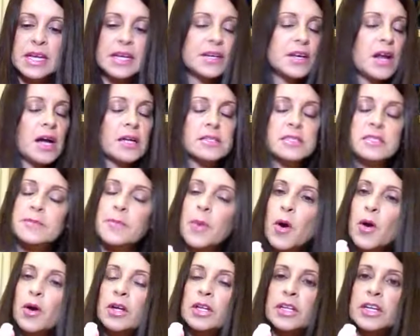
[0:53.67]
not
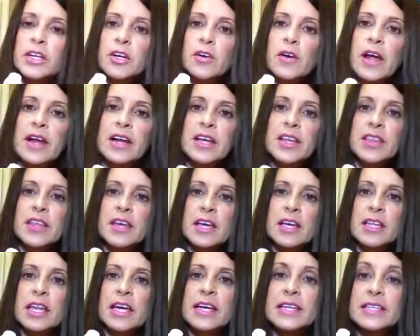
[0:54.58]
sparkly or
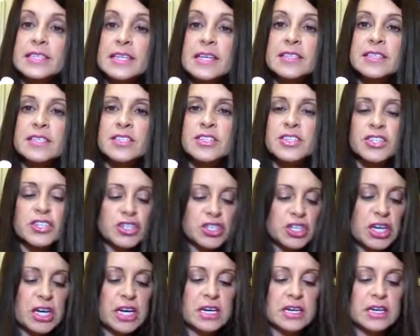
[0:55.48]
anything. And like it says, it's a
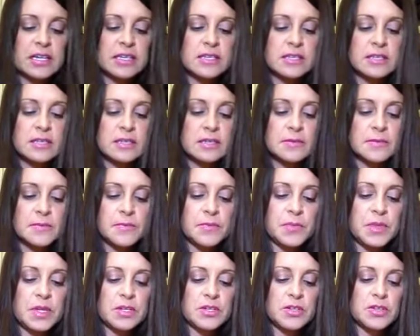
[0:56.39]
sheen. It's
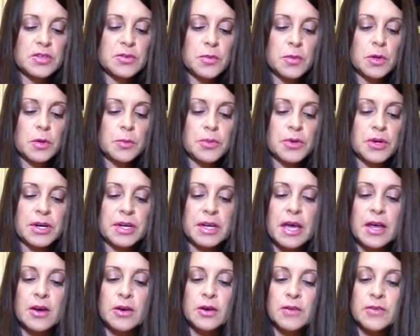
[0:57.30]
just real
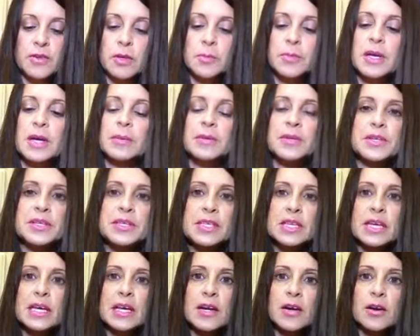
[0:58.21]
pretty. I don't know if you'll be able to
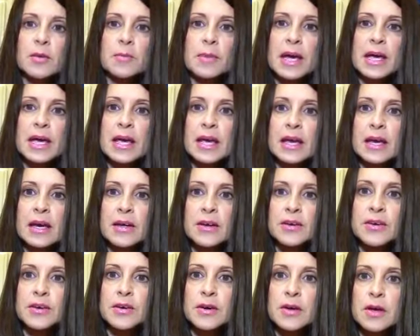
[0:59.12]
see it here in my
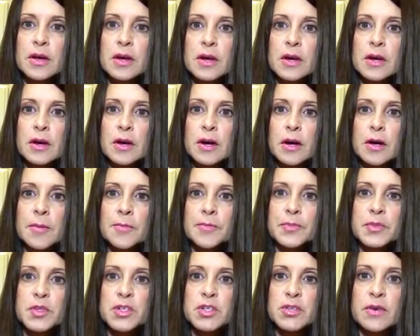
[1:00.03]
hand,
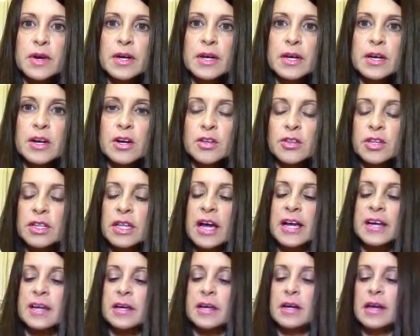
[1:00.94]
just right here. The
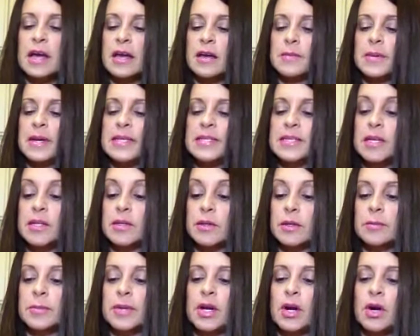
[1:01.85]
lighting kind of makes it a
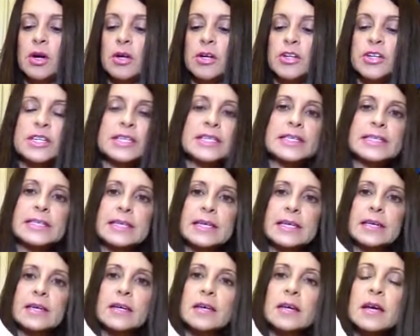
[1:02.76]
little bit harder to
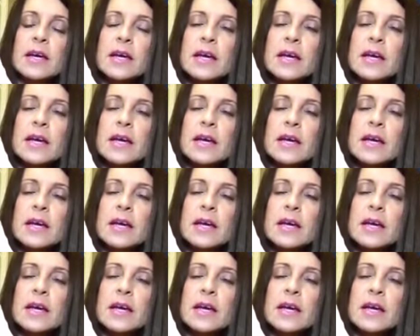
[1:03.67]
see,